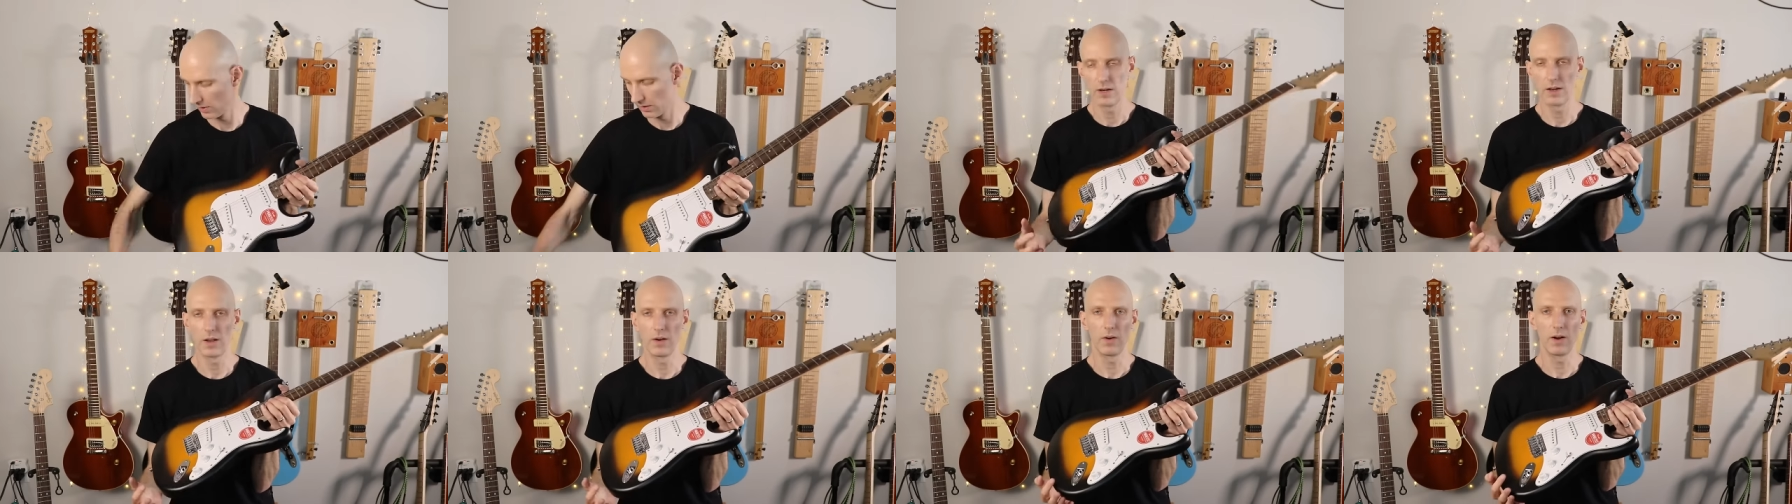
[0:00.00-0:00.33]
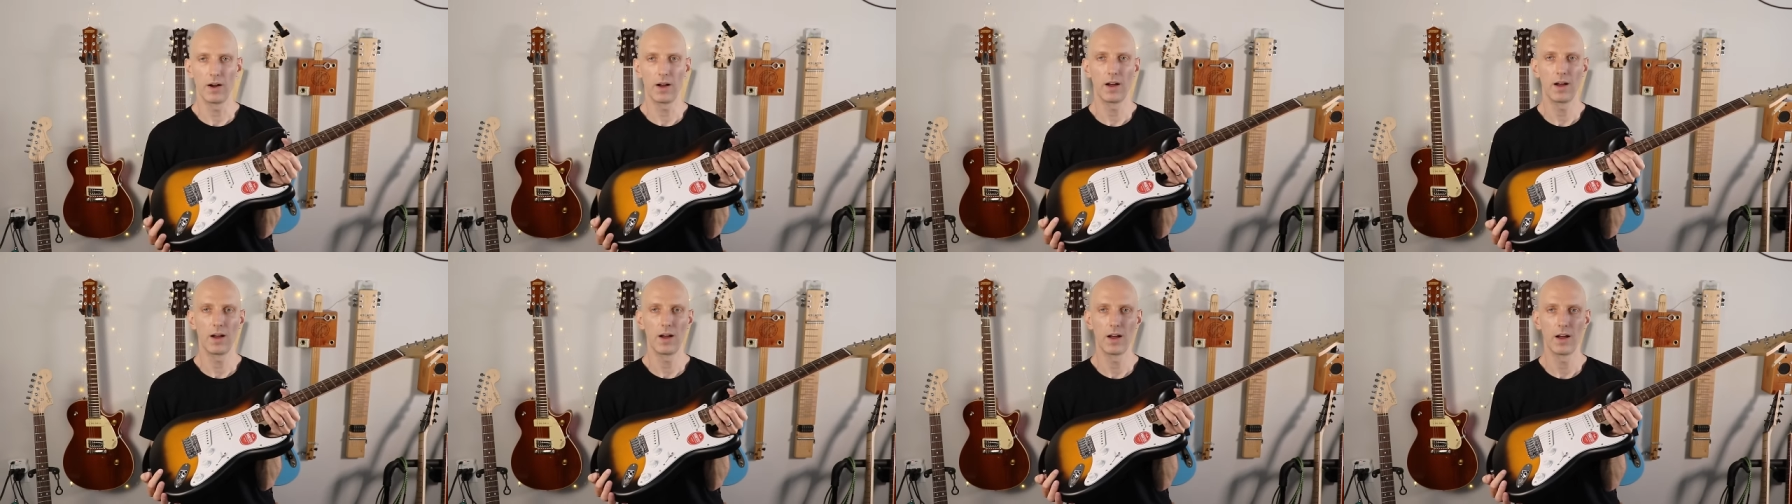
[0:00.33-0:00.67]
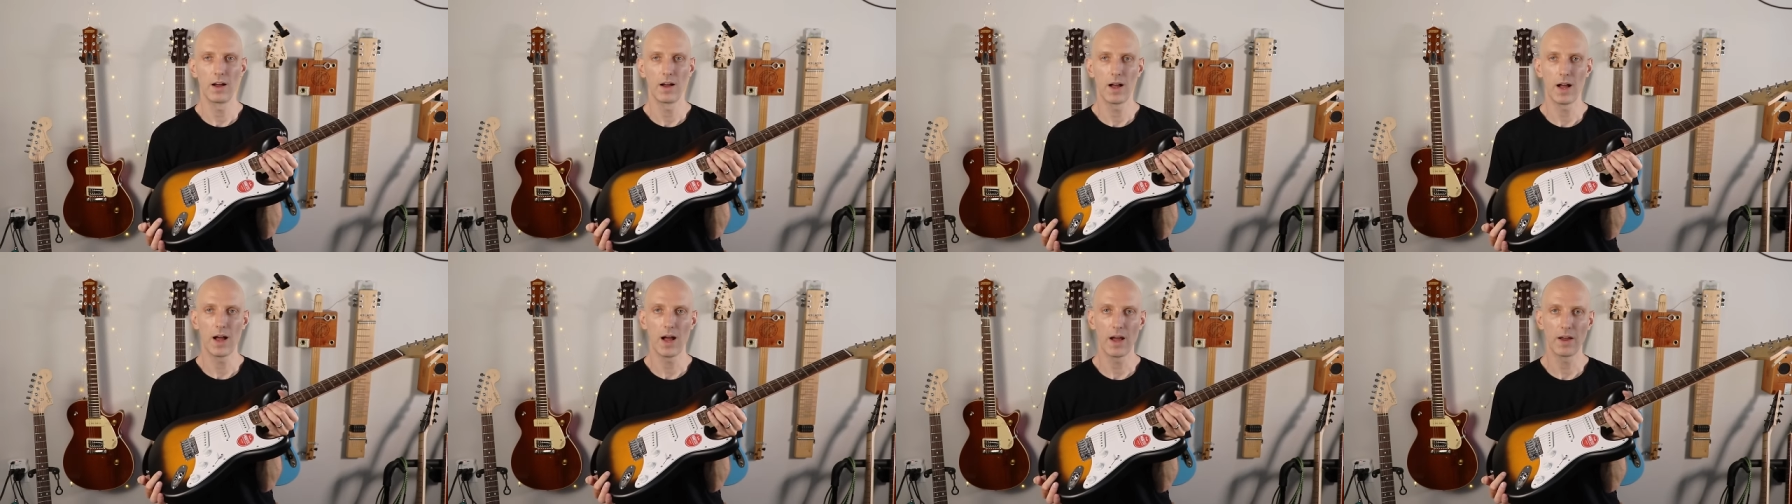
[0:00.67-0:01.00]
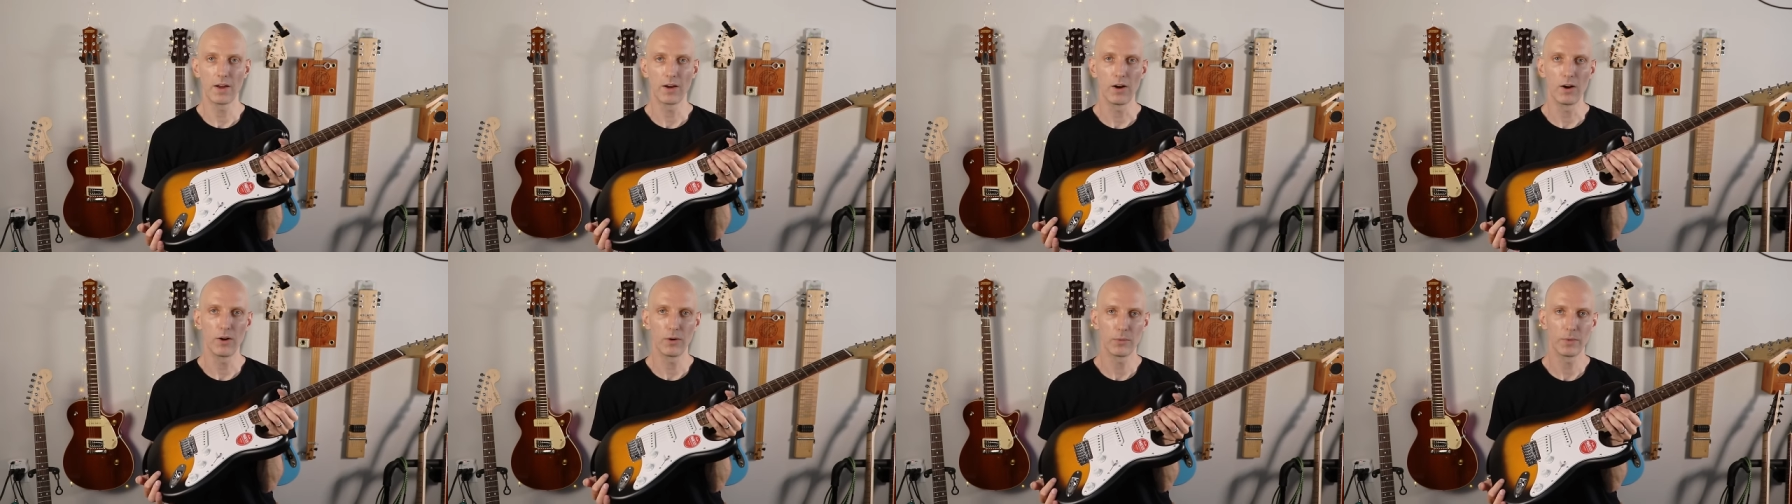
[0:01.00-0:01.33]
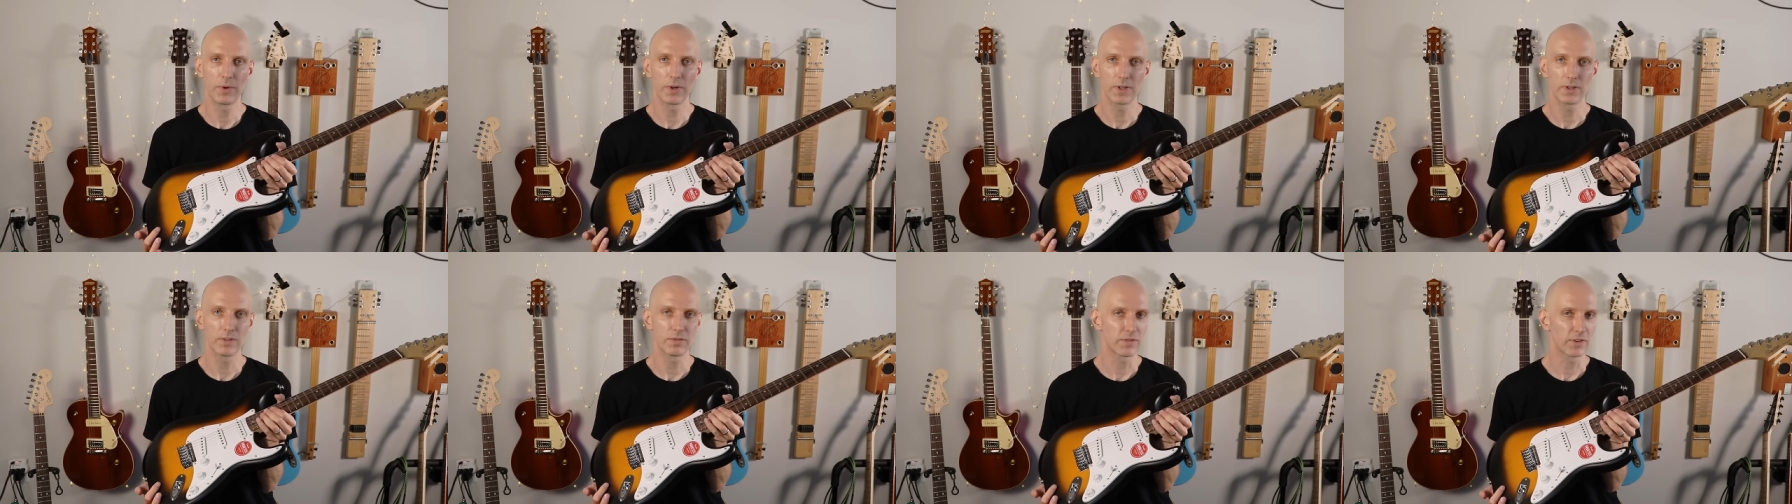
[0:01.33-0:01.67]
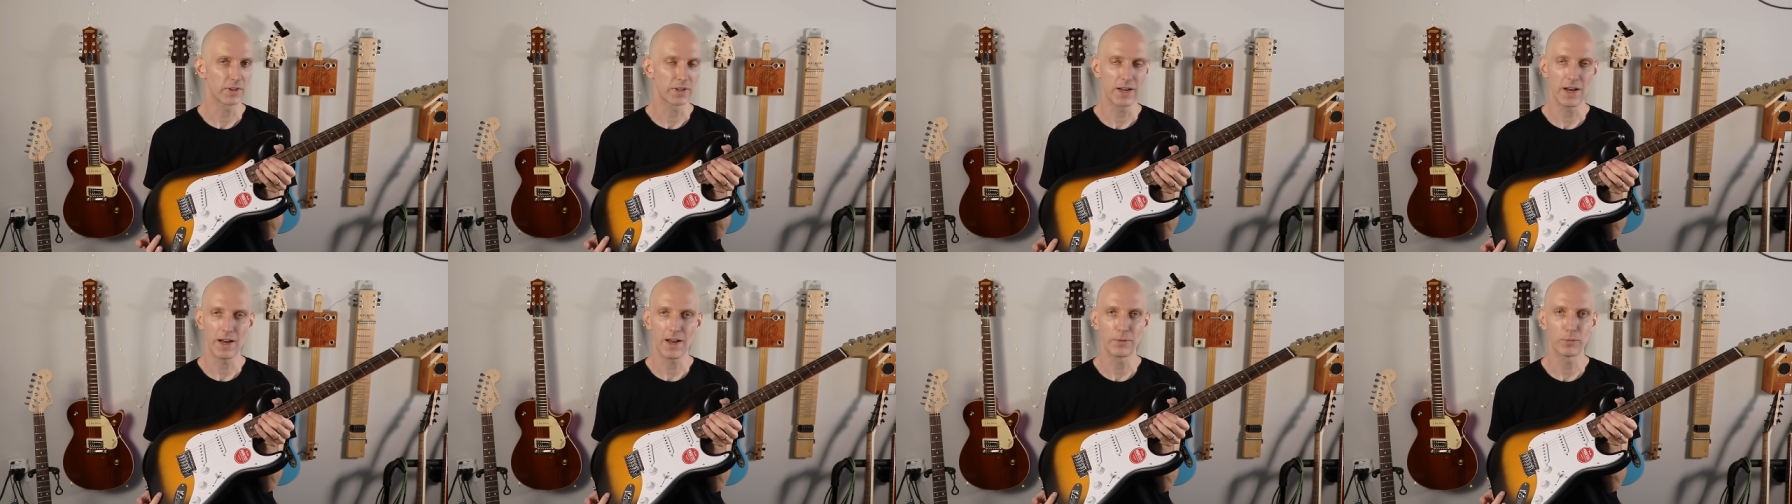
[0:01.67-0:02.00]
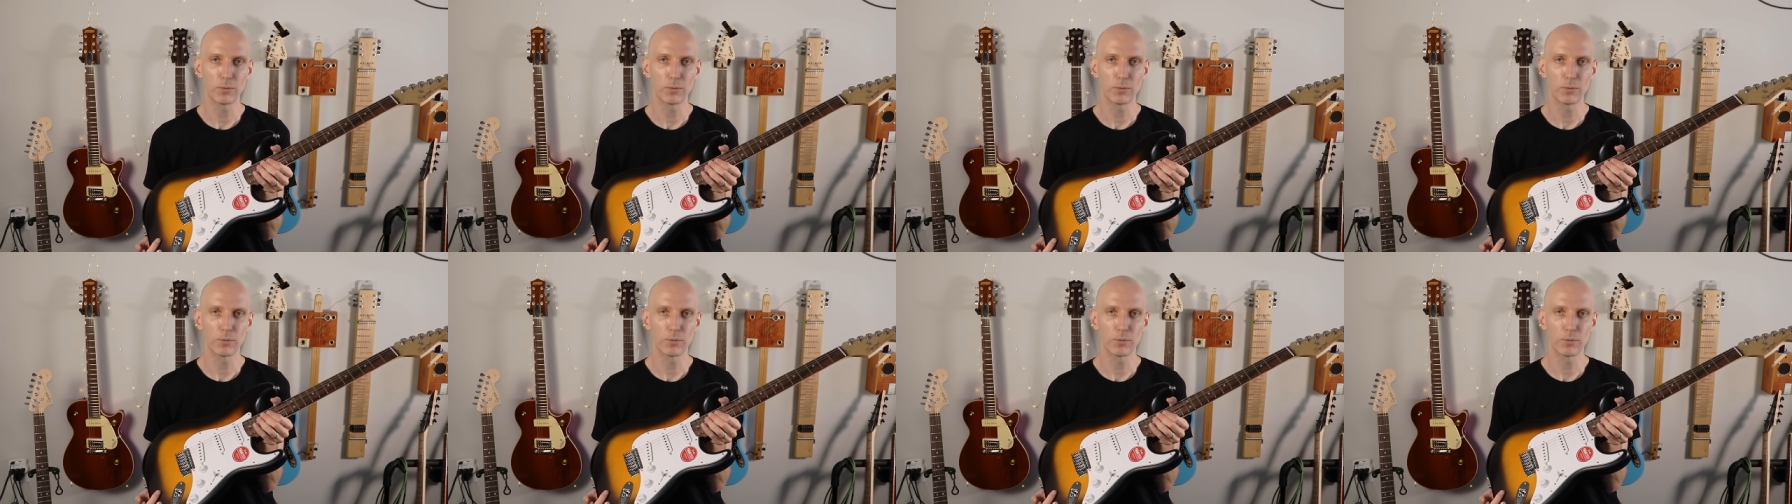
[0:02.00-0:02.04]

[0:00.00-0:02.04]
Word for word: Now, I already forgot.